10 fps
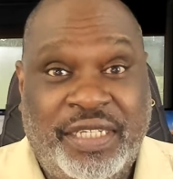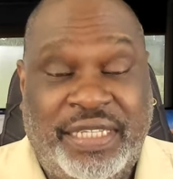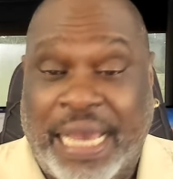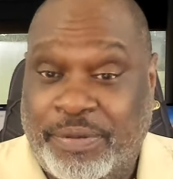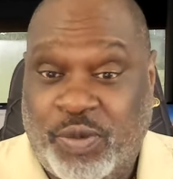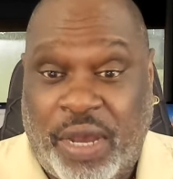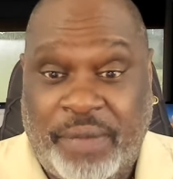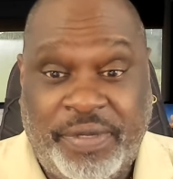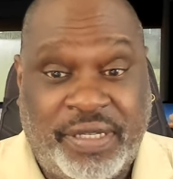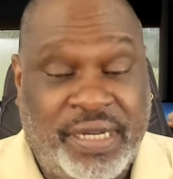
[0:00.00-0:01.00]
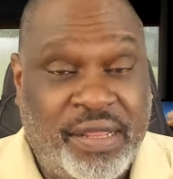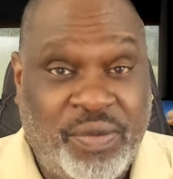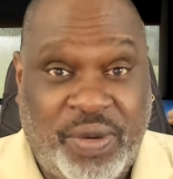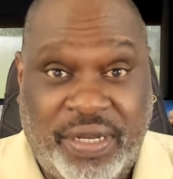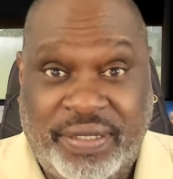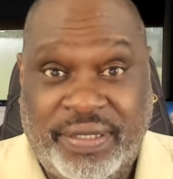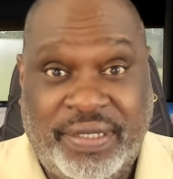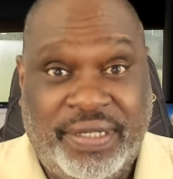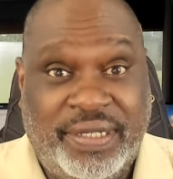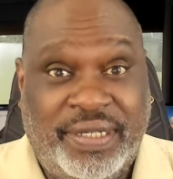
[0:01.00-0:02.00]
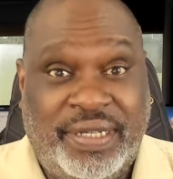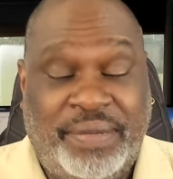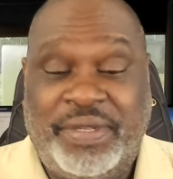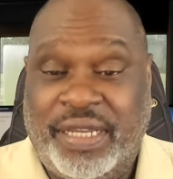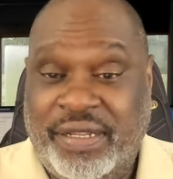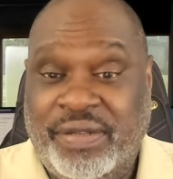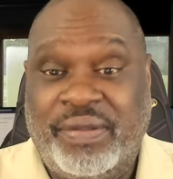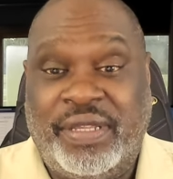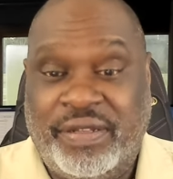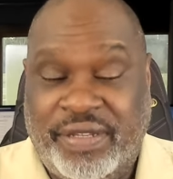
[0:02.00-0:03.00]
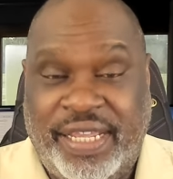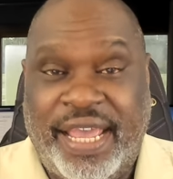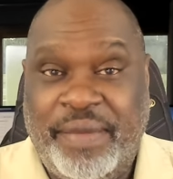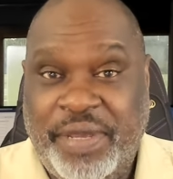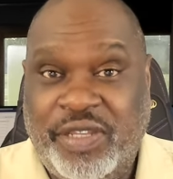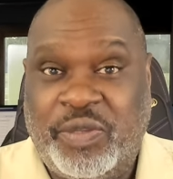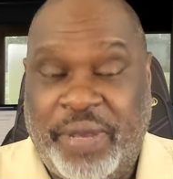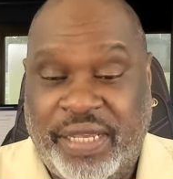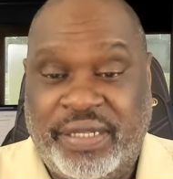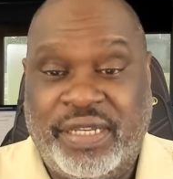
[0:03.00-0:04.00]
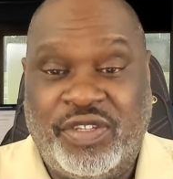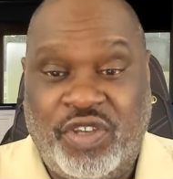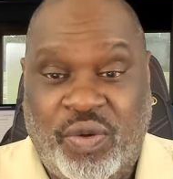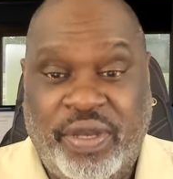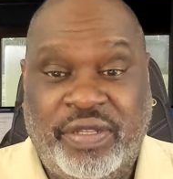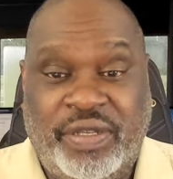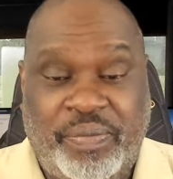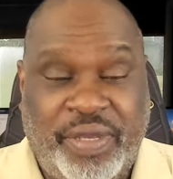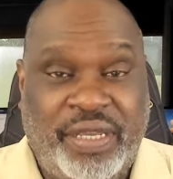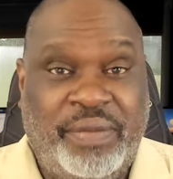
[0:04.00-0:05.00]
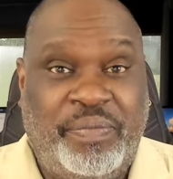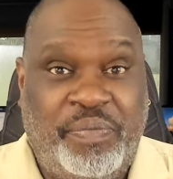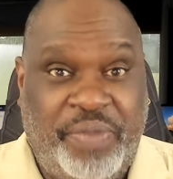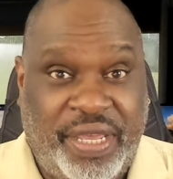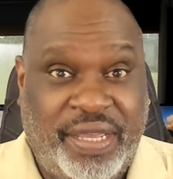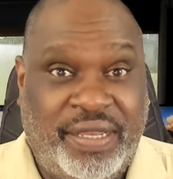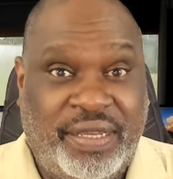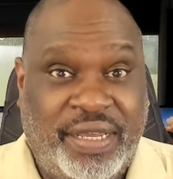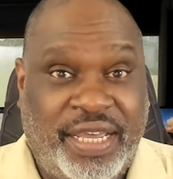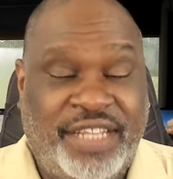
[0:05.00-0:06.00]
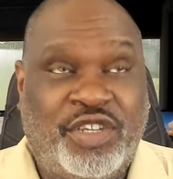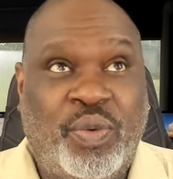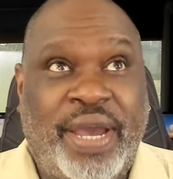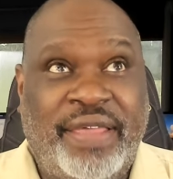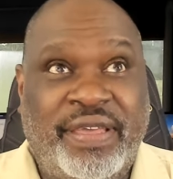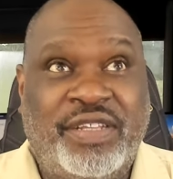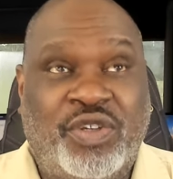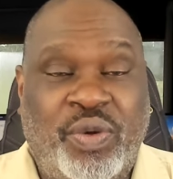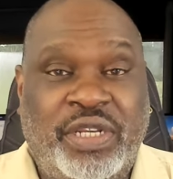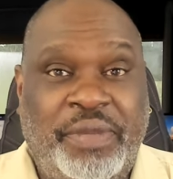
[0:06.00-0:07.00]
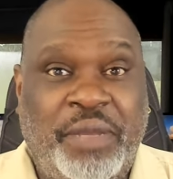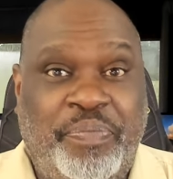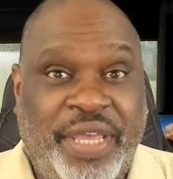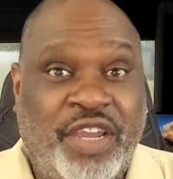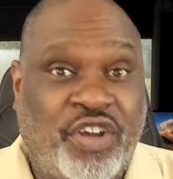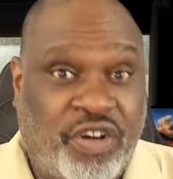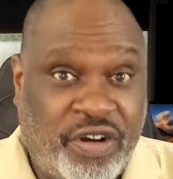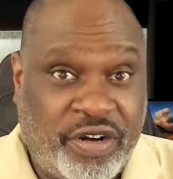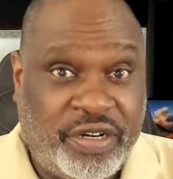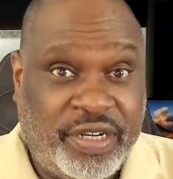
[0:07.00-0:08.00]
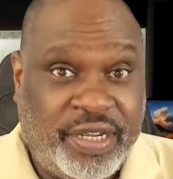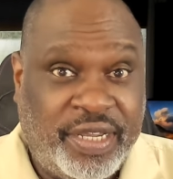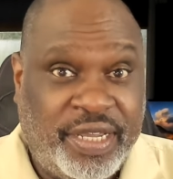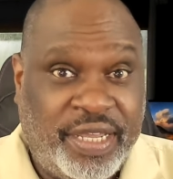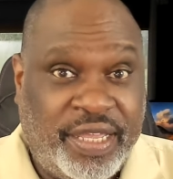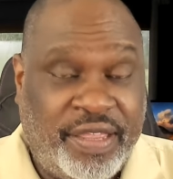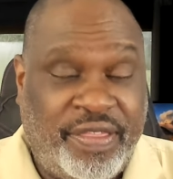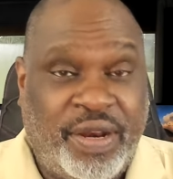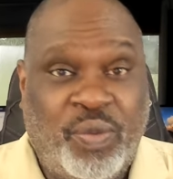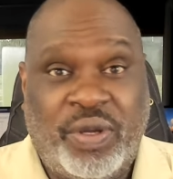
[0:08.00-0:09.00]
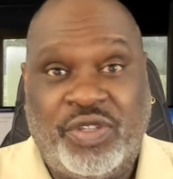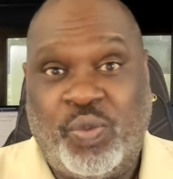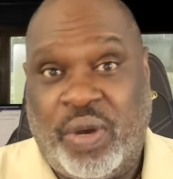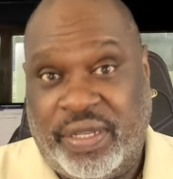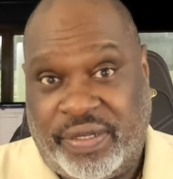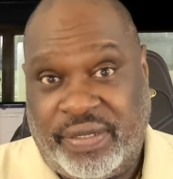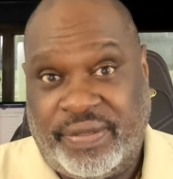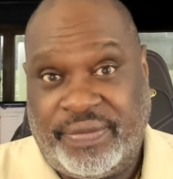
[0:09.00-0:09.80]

TapSwap is another one. I'm telling you that gaming space is going to be big. I think it's going to be bigger than it once was.